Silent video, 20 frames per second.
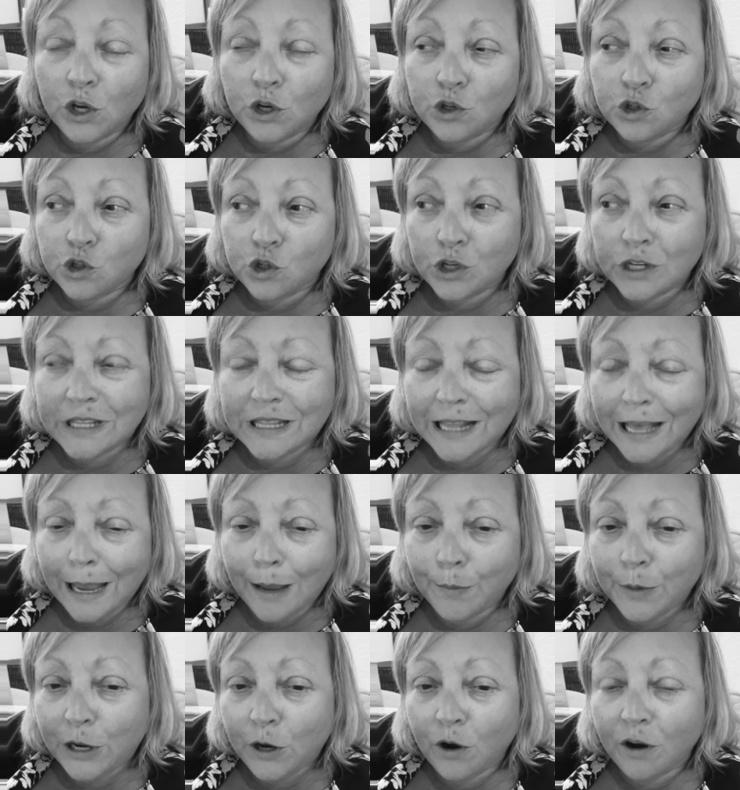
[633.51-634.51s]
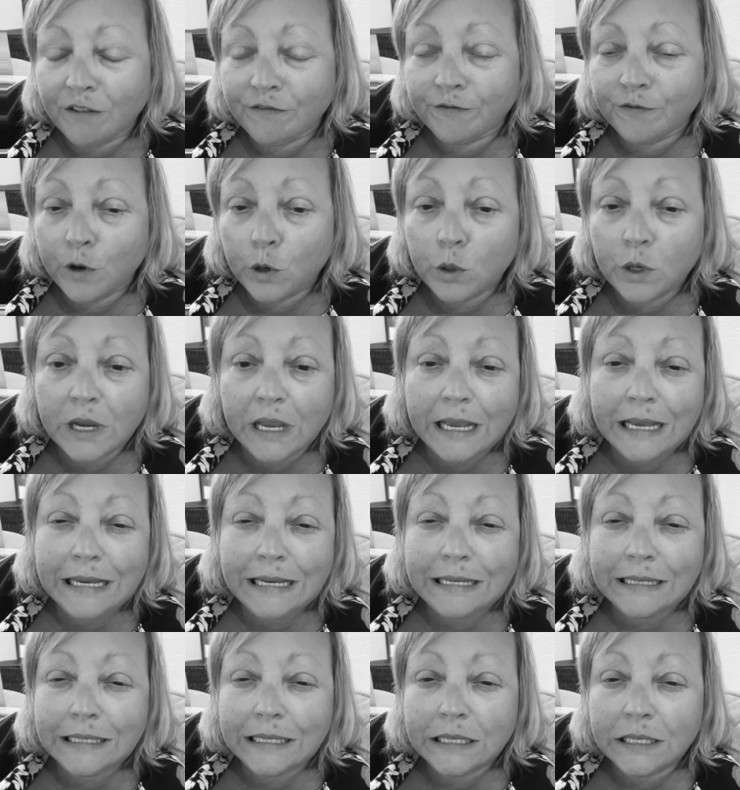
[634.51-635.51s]
Shouldn't that be our
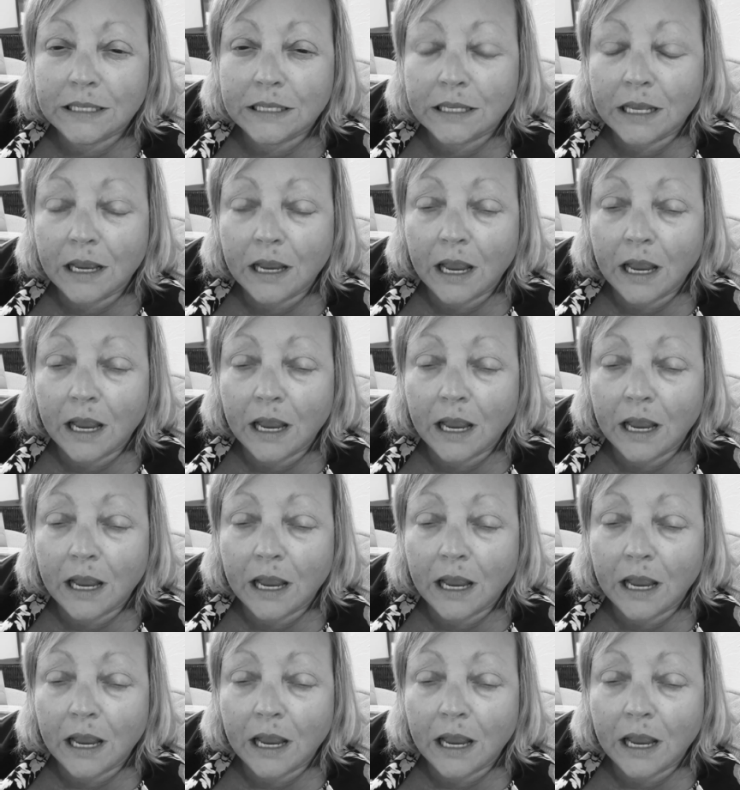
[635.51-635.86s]
focus?